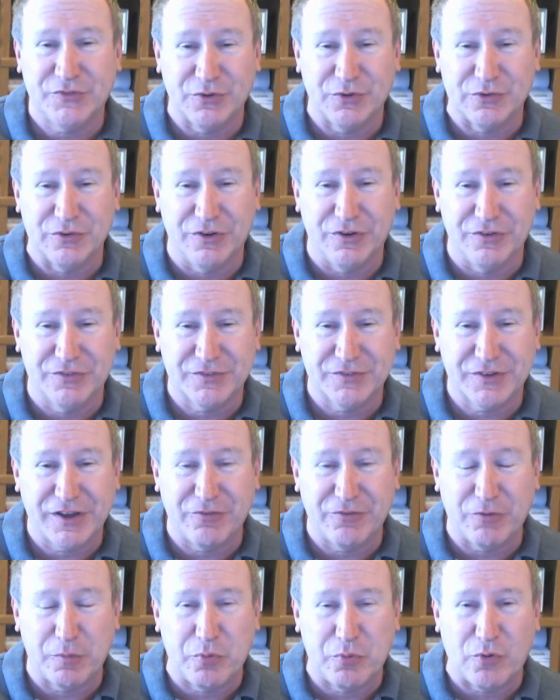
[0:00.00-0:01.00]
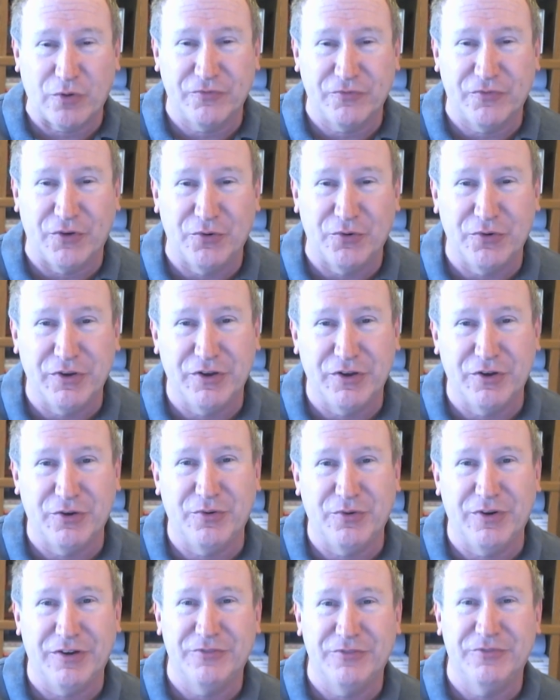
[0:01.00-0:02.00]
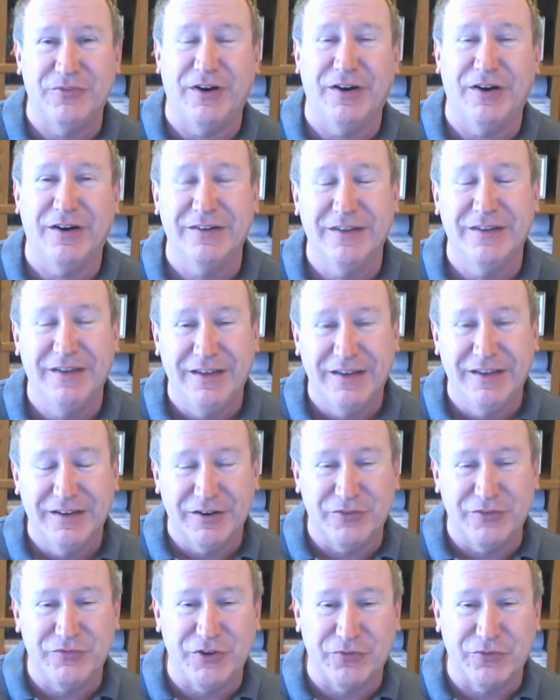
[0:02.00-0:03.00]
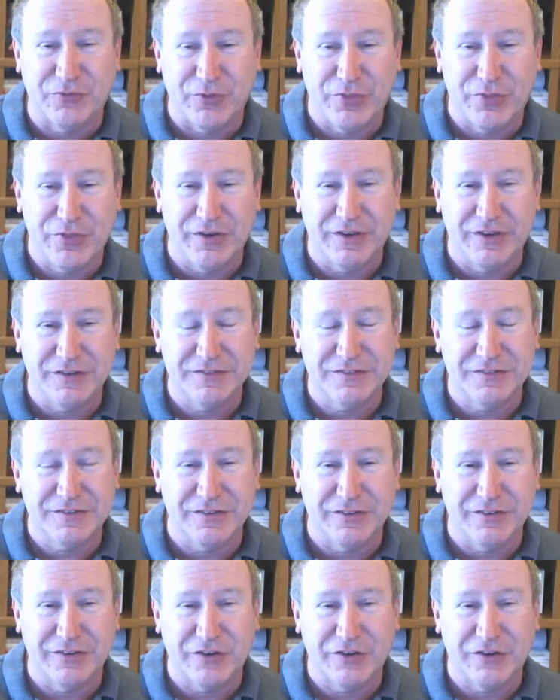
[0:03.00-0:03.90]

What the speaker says: So it's kind of a portfolio of different things.